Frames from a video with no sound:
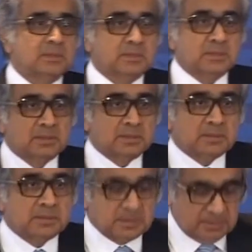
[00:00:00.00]

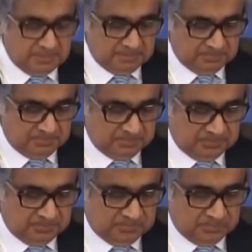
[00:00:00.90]

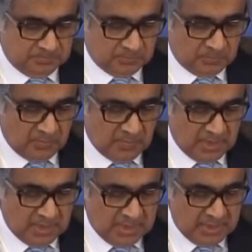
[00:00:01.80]

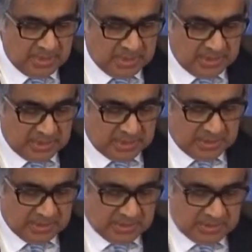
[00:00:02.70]

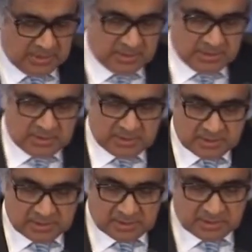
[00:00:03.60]
(silence)